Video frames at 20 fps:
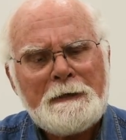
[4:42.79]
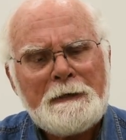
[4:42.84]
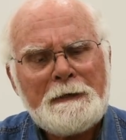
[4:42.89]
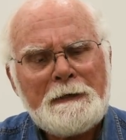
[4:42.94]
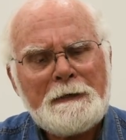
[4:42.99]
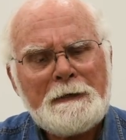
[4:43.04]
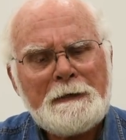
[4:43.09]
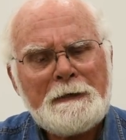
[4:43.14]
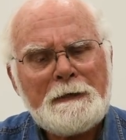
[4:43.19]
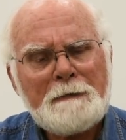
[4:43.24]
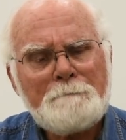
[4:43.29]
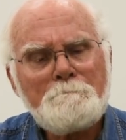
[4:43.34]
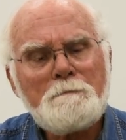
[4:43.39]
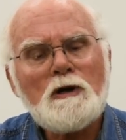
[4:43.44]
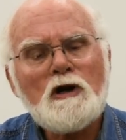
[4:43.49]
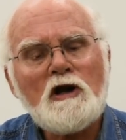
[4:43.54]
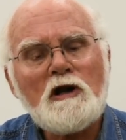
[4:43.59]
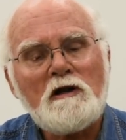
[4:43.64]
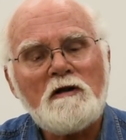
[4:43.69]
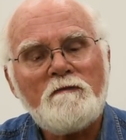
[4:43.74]
uh
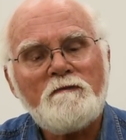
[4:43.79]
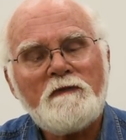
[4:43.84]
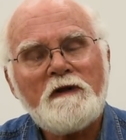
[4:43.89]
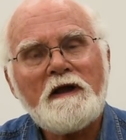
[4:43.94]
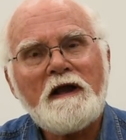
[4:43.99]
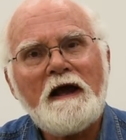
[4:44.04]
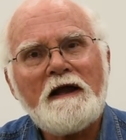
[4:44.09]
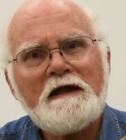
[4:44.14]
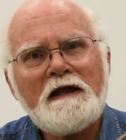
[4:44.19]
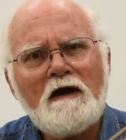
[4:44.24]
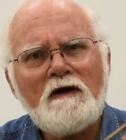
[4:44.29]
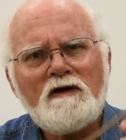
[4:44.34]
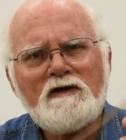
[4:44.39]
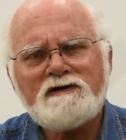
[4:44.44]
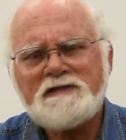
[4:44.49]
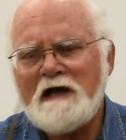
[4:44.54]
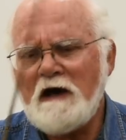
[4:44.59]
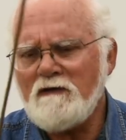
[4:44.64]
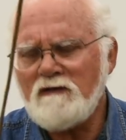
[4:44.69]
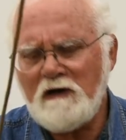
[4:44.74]
myrtle I got down in
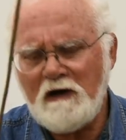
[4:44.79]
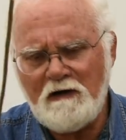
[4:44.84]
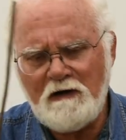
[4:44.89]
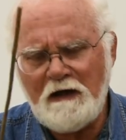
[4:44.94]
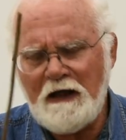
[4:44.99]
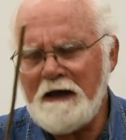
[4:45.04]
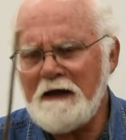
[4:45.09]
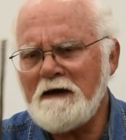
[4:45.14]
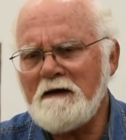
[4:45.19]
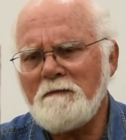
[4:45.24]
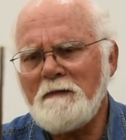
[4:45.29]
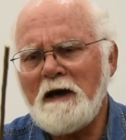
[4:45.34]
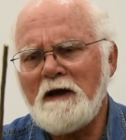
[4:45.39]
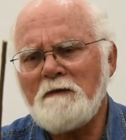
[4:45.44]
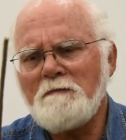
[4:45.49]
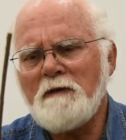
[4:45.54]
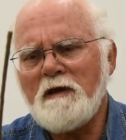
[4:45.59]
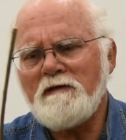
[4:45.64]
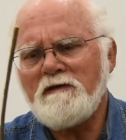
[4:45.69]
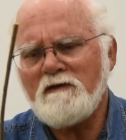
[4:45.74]
South Carolina about
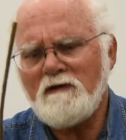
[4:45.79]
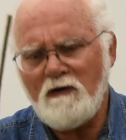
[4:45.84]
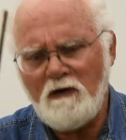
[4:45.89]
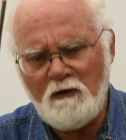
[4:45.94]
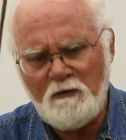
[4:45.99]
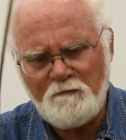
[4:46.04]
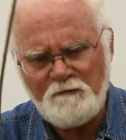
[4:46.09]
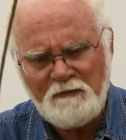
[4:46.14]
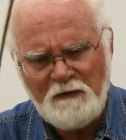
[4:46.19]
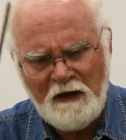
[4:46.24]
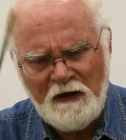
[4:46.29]
a month ago.